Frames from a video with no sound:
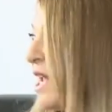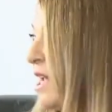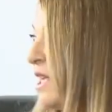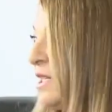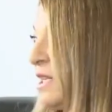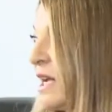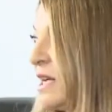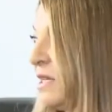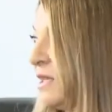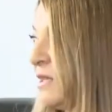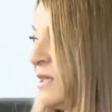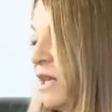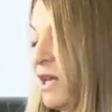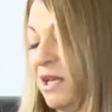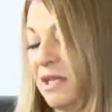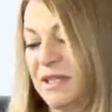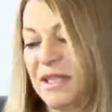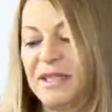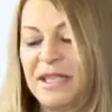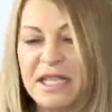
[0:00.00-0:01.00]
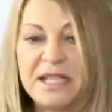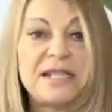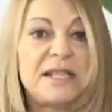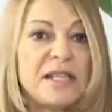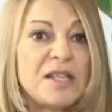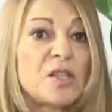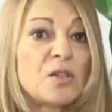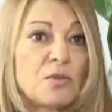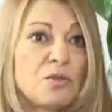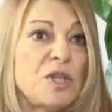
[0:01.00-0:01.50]
And I said, this
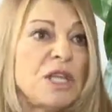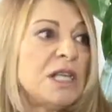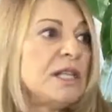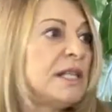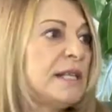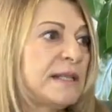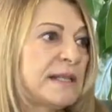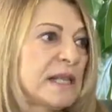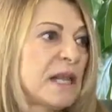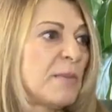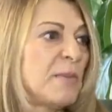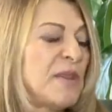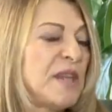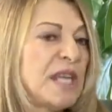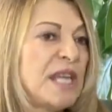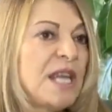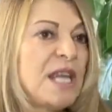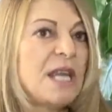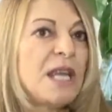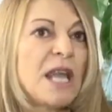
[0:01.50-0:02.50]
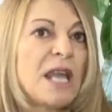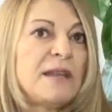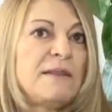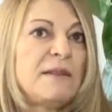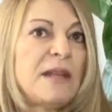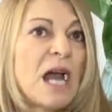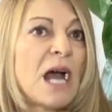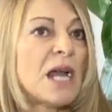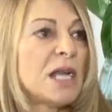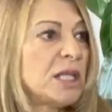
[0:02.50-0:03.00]
is really something,
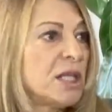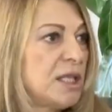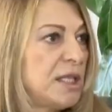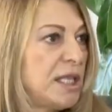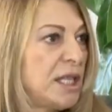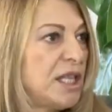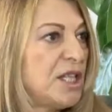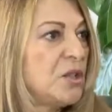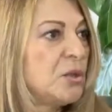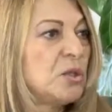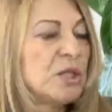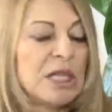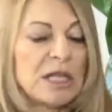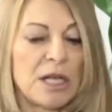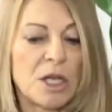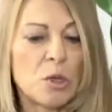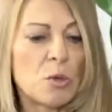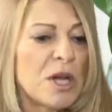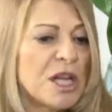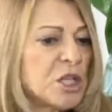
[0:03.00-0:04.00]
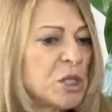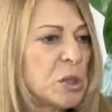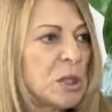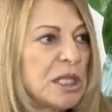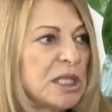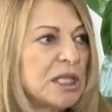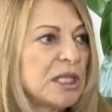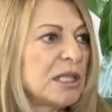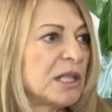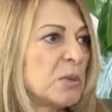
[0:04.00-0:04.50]
and I continued, and I
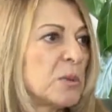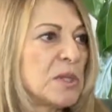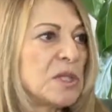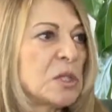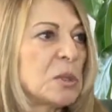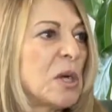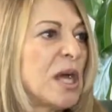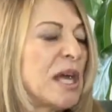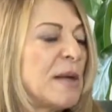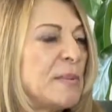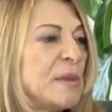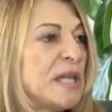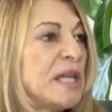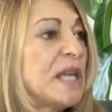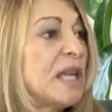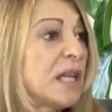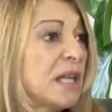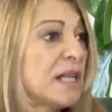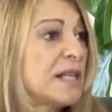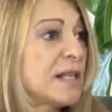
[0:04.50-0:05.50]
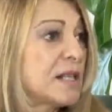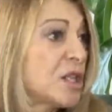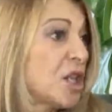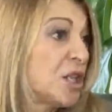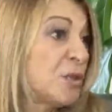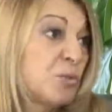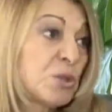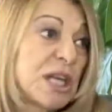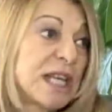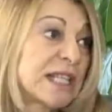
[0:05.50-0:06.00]
graduated. I was so happy, and I
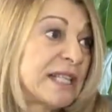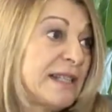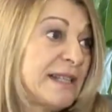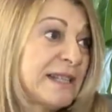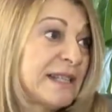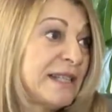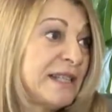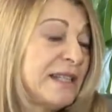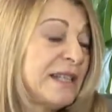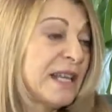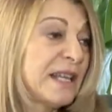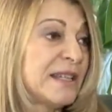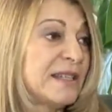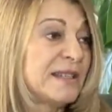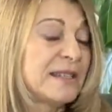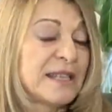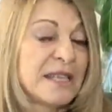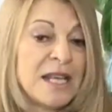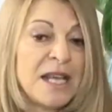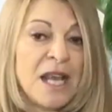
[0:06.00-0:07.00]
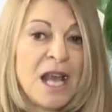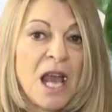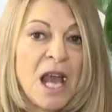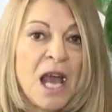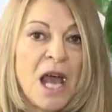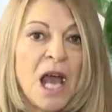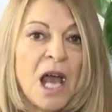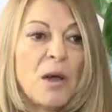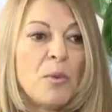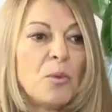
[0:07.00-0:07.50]
started practicing, and
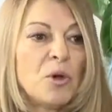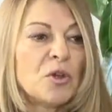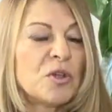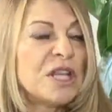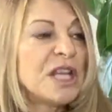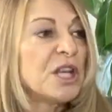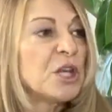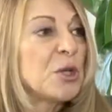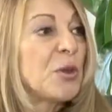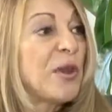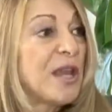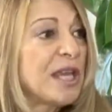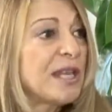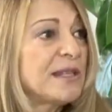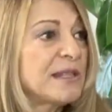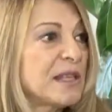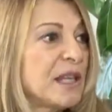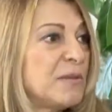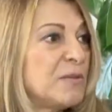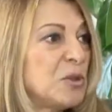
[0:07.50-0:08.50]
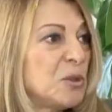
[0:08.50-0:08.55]
among the other things, I'm